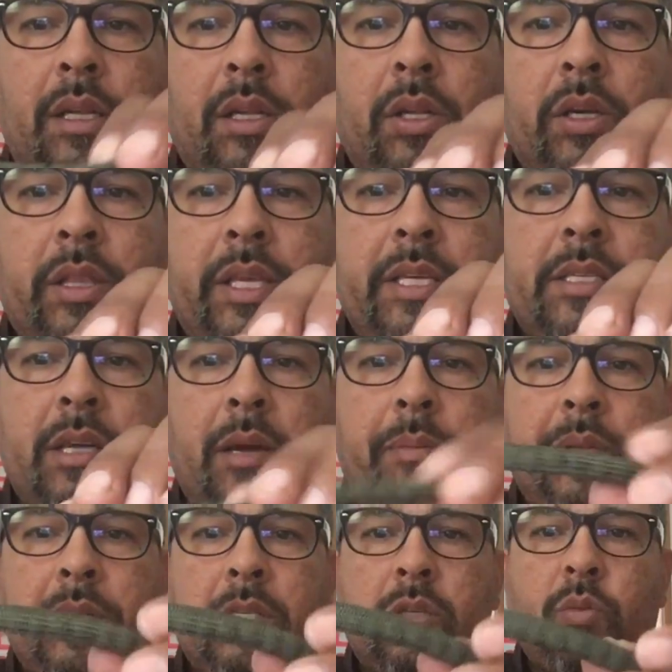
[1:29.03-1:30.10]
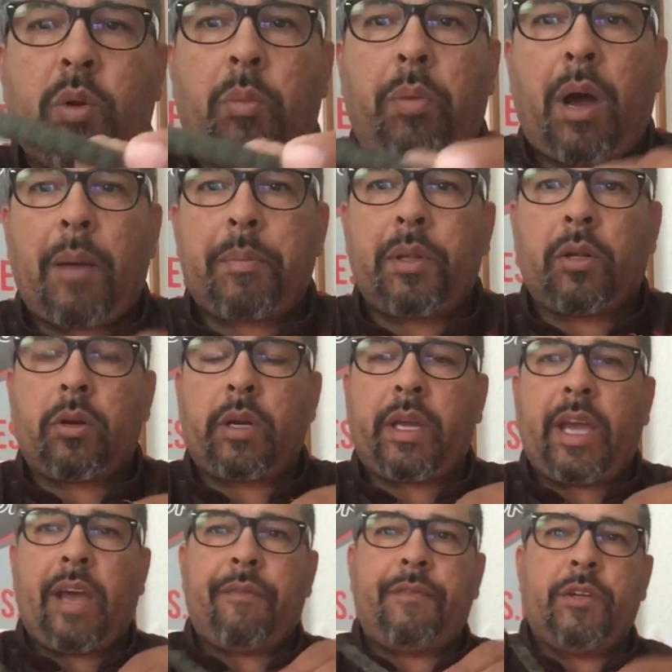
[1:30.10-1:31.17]
look these up. This is real popular in the
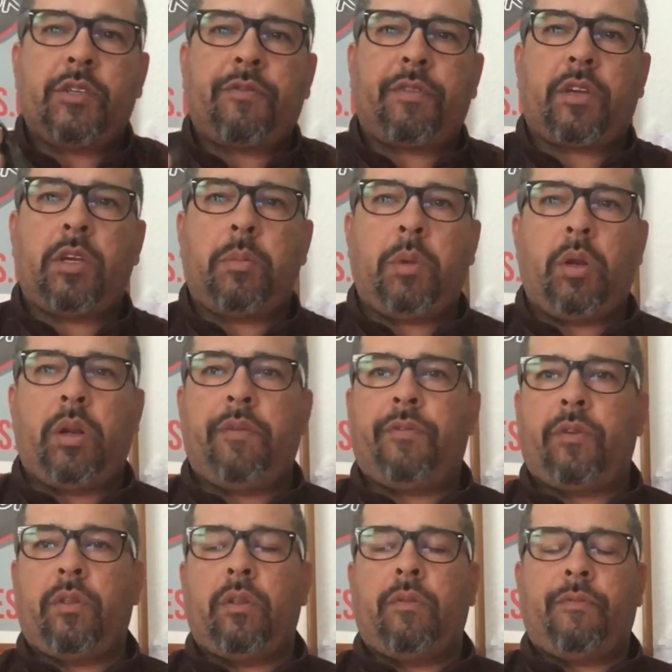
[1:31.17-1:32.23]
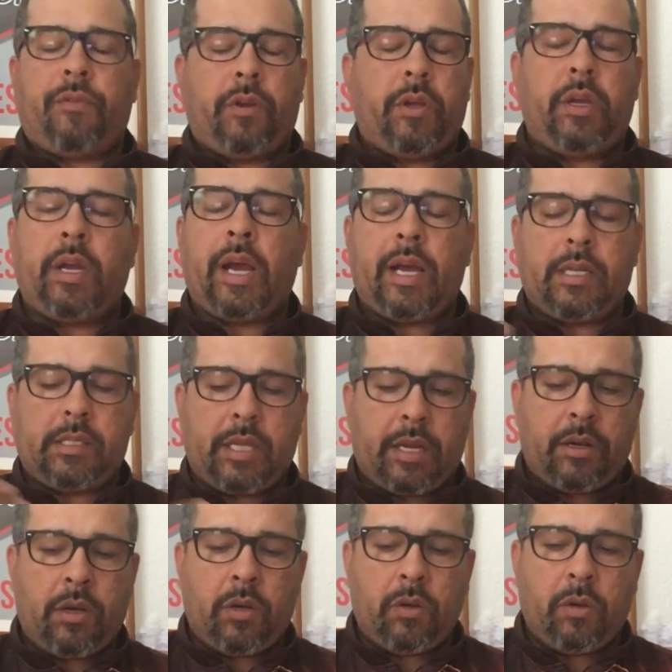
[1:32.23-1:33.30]
catfish community for you guys that
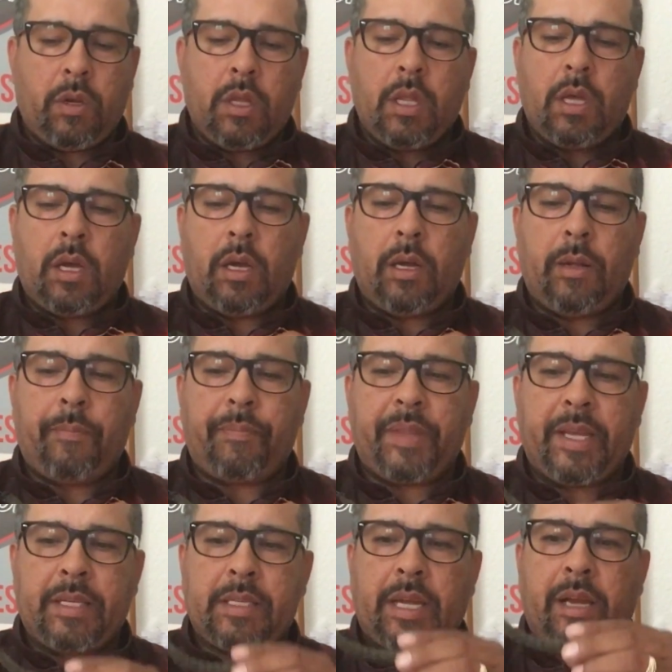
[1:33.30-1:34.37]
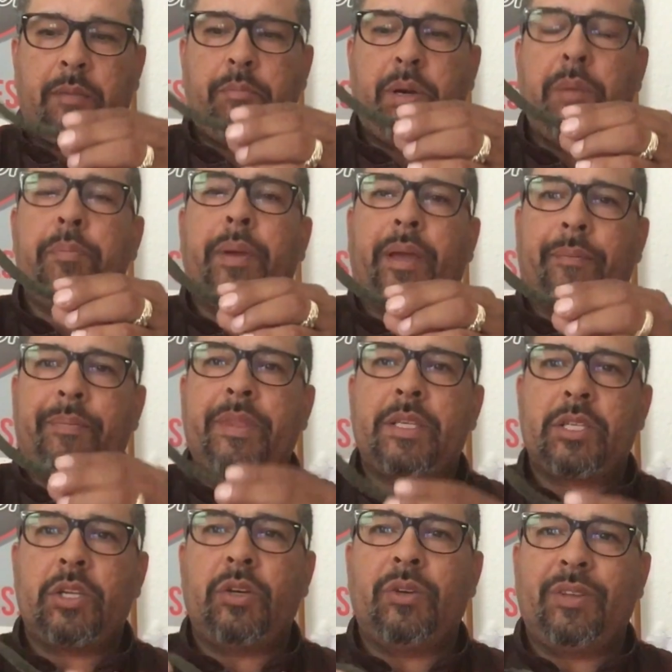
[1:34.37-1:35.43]
know. It's like bumping.
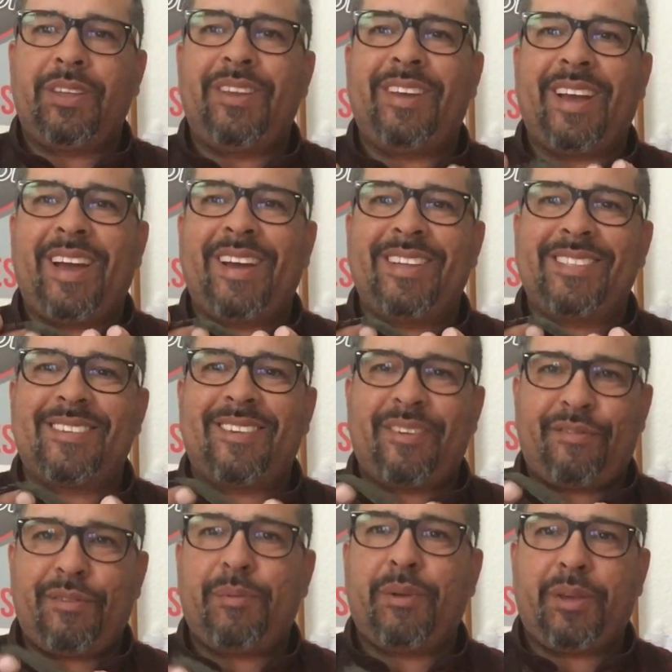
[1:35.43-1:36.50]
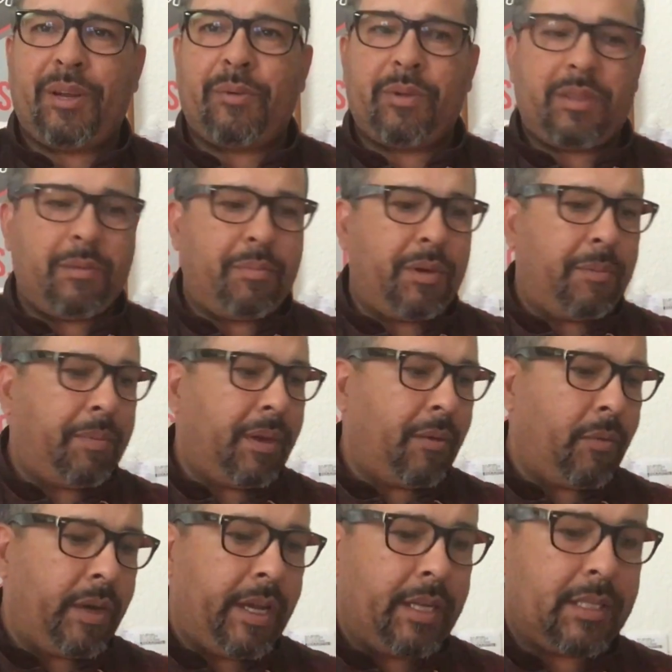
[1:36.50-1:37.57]
So you guys are familiar with the bumping
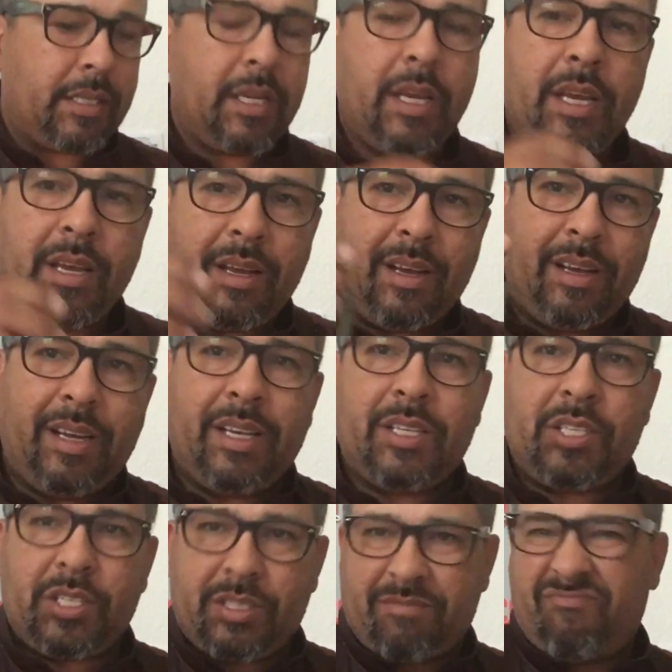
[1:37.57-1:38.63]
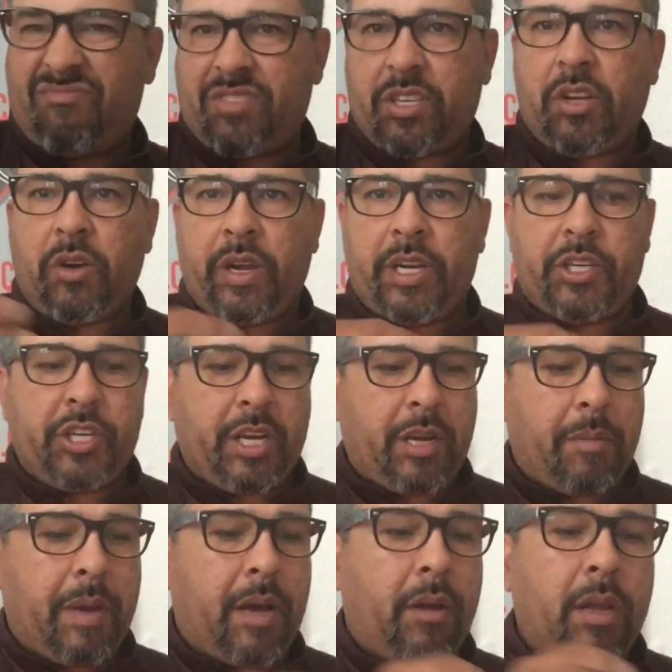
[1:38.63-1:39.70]
weights. Just go ahead and check
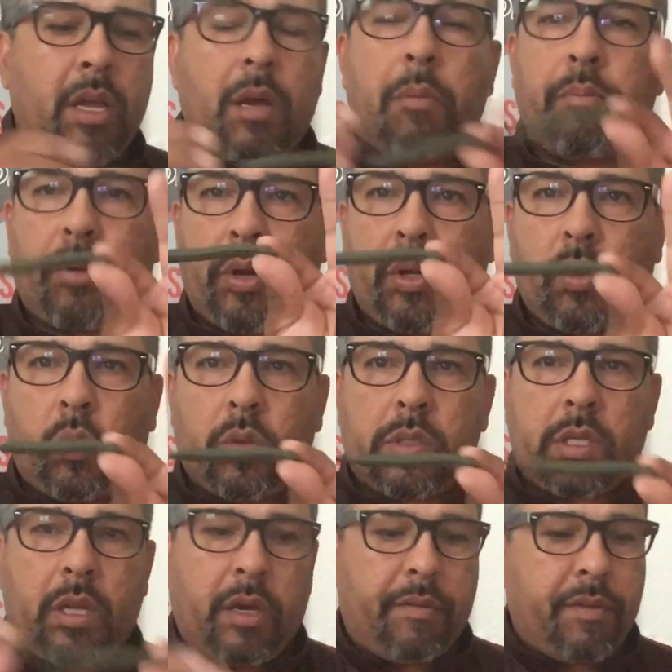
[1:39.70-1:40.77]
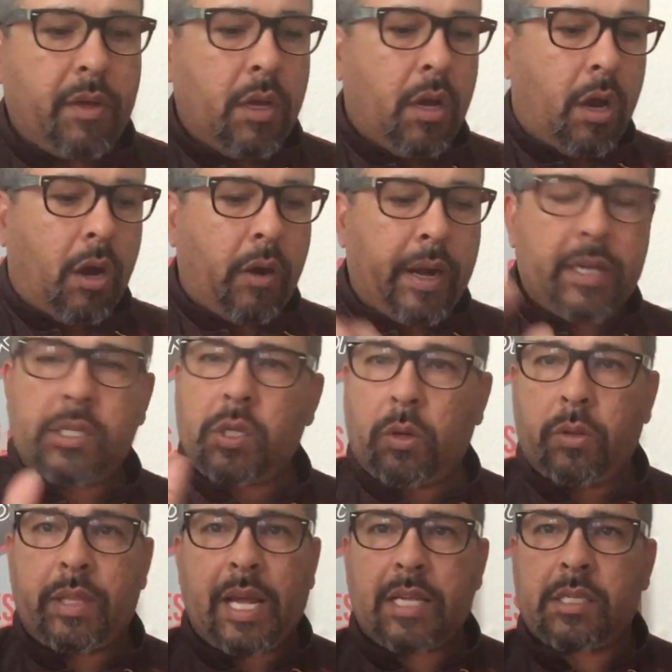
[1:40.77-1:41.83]
them out. Pretty cool stuff. All right, so
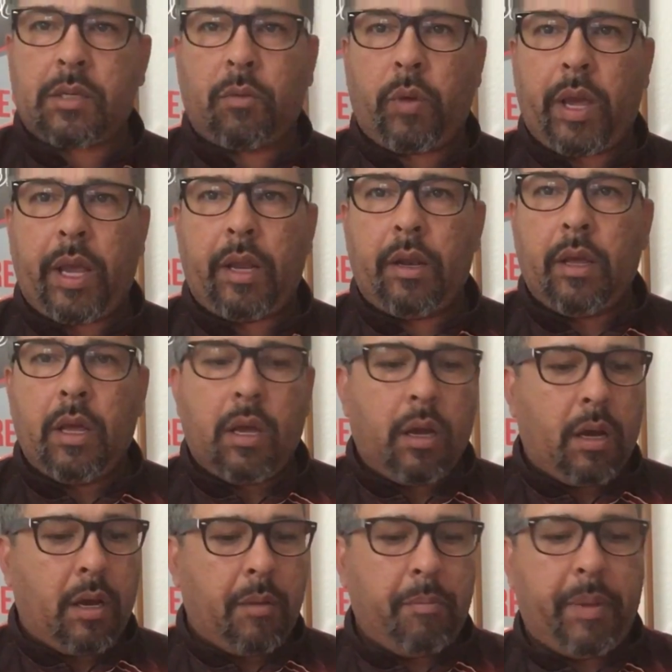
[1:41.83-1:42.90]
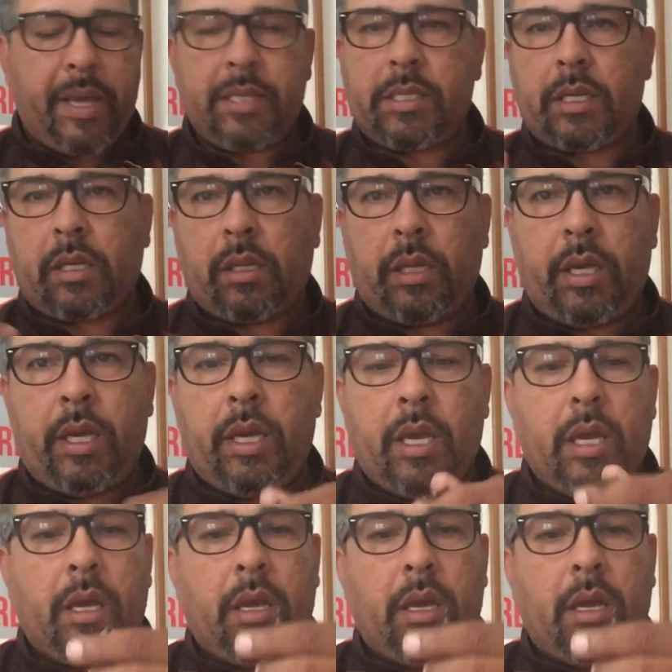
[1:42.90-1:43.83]
that's the weight. Basically,